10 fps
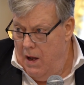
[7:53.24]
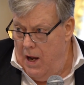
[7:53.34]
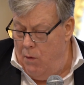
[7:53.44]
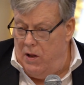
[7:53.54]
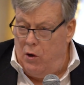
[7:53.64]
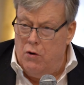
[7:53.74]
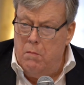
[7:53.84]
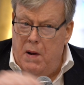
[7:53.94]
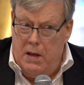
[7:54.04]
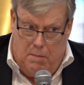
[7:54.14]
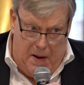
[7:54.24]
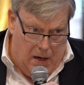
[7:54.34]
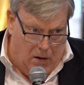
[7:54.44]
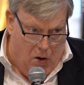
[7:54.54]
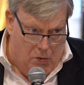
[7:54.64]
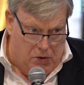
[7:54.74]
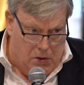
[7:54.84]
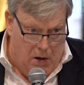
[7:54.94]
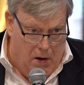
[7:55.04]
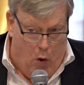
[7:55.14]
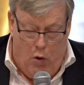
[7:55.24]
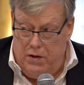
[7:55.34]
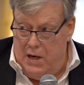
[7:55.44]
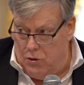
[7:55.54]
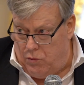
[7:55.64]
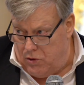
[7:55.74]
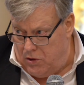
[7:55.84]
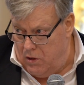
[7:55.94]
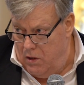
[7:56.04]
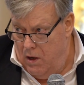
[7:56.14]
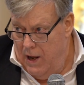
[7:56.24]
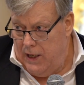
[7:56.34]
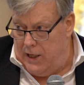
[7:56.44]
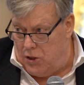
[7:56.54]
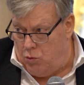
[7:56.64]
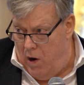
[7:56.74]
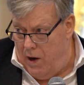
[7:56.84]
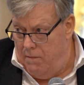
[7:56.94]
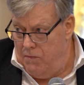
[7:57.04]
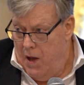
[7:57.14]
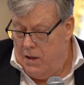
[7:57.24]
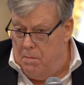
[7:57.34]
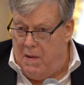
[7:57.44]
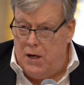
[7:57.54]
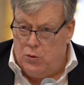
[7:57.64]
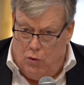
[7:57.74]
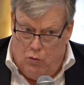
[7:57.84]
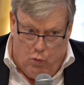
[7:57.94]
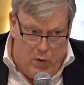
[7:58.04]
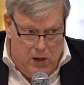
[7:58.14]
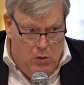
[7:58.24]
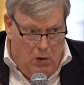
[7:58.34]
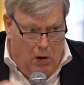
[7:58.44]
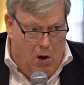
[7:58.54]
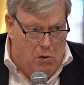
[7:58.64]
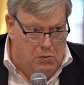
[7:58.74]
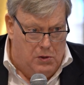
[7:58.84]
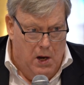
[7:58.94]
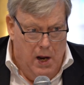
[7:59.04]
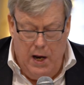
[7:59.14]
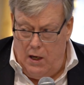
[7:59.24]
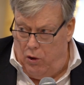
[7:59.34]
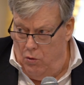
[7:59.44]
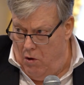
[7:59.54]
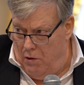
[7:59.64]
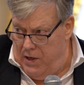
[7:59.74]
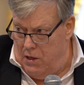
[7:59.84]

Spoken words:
And when they couldn't pay the bank loans or the interest, guess what? The banks would redo the loans, include all the